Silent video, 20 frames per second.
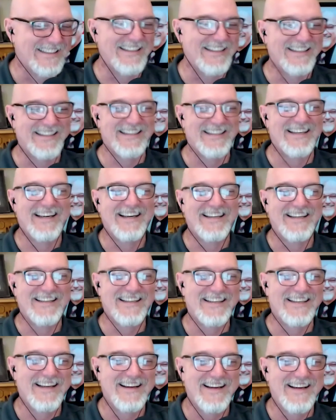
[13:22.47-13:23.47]

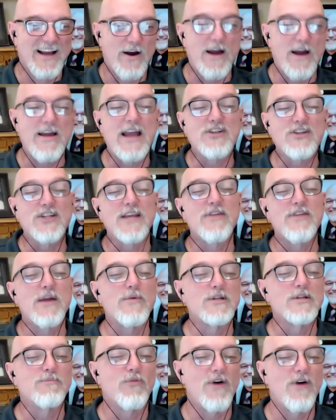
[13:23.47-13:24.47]
actually
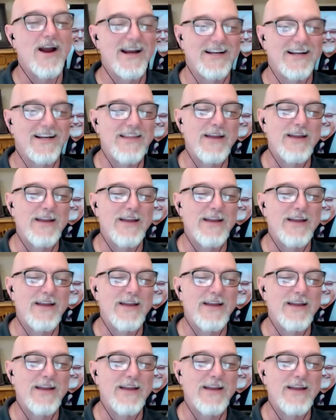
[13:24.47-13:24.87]
think it was Brian.